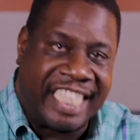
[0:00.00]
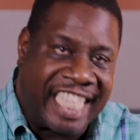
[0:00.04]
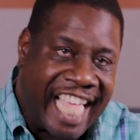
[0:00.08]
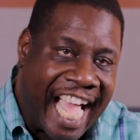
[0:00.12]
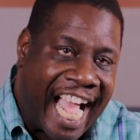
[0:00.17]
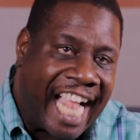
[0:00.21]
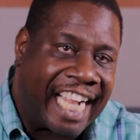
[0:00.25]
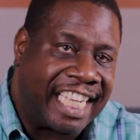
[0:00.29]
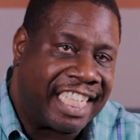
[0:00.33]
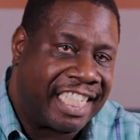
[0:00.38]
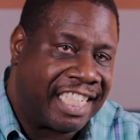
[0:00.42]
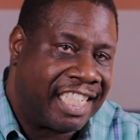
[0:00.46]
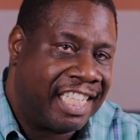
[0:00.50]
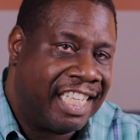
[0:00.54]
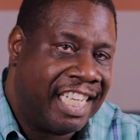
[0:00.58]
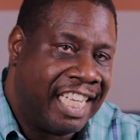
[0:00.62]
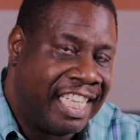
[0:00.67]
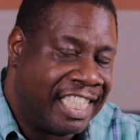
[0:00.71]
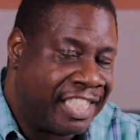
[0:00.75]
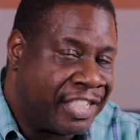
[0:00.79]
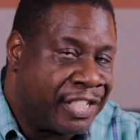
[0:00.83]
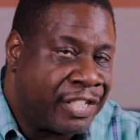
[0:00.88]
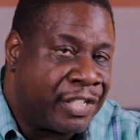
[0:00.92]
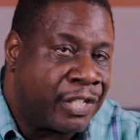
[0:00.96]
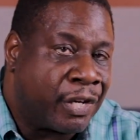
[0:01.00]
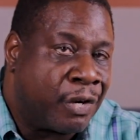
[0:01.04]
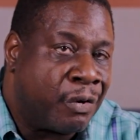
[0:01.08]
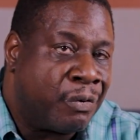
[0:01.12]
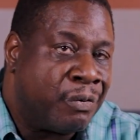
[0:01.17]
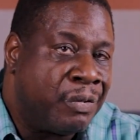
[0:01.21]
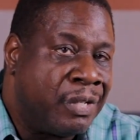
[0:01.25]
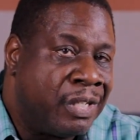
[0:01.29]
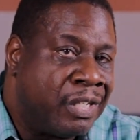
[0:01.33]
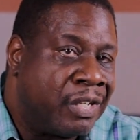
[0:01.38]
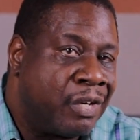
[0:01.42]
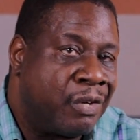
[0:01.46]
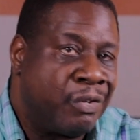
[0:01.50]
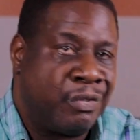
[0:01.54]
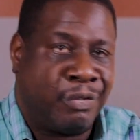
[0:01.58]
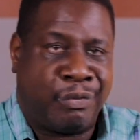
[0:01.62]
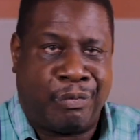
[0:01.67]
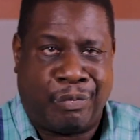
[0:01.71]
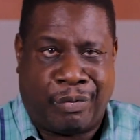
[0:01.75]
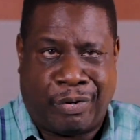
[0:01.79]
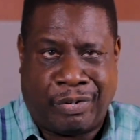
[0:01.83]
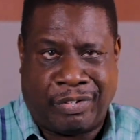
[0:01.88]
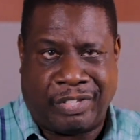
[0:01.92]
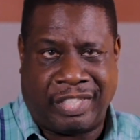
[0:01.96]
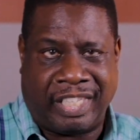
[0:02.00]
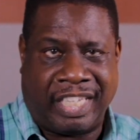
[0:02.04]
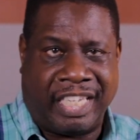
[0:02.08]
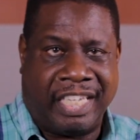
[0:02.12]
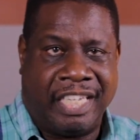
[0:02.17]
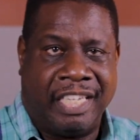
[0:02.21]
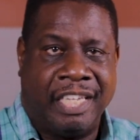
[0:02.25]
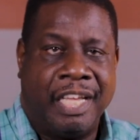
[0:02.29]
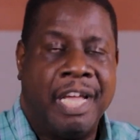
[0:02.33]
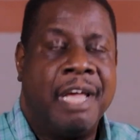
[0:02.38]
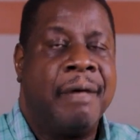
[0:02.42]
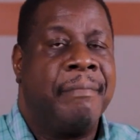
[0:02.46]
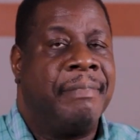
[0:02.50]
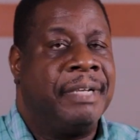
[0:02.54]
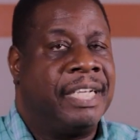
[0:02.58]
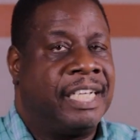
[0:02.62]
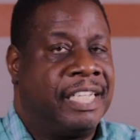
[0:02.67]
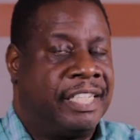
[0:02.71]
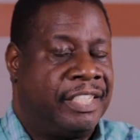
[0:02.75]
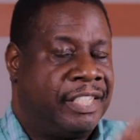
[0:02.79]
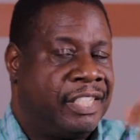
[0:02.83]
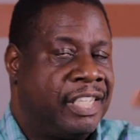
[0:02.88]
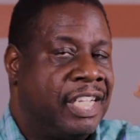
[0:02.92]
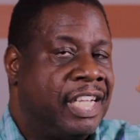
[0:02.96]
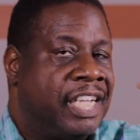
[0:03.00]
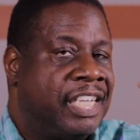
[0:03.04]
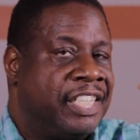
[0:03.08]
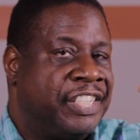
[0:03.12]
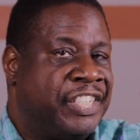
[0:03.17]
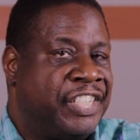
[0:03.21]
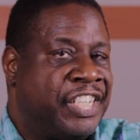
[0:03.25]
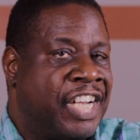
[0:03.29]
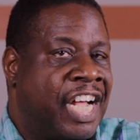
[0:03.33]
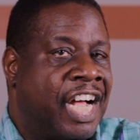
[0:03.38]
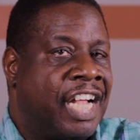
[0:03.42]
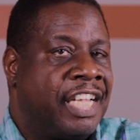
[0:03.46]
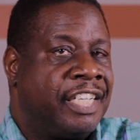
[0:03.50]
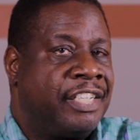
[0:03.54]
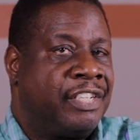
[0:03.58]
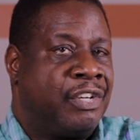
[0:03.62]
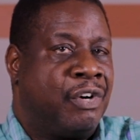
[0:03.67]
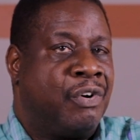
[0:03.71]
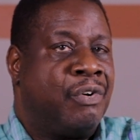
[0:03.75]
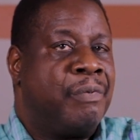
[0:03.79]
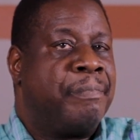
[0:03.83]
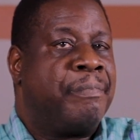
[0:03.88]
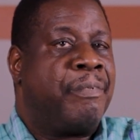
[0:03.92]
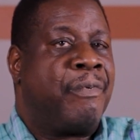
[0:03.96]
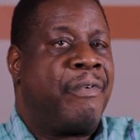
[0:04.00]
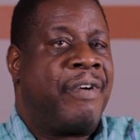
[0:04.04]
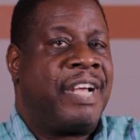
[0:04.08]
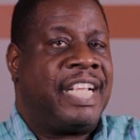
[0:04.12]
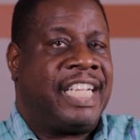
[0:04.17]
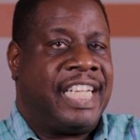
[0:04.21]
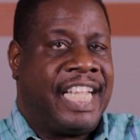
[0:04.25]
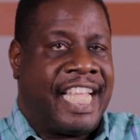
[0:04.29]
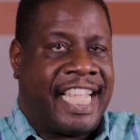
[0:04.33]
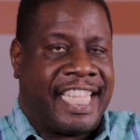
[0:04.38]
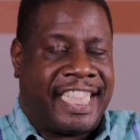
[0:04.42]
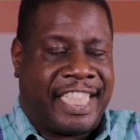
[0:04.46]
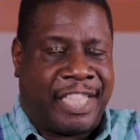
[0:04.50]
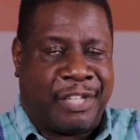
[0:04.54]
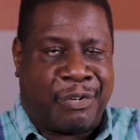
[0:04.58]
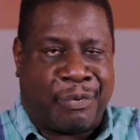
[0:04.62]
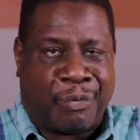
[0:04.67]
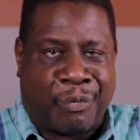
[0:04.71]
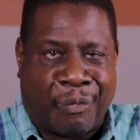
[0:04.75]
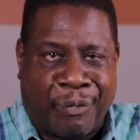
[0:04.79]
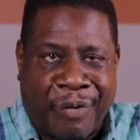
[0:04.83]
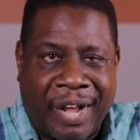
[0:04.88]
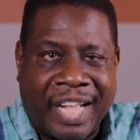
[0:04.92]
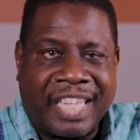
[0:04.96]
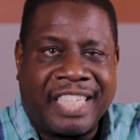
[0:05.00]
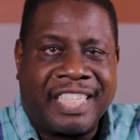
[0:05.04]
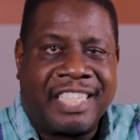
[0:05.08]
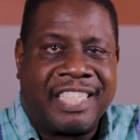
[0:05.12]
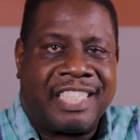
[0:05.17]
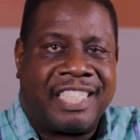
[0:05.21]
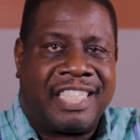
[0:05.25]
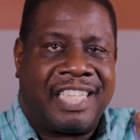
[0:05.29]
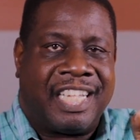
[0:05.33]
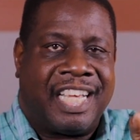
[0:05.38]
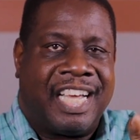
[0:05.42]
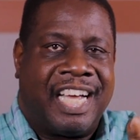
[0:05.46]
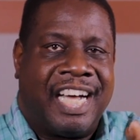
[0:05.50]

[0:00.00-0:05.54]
That is so noteworthy because John's whole point at the rest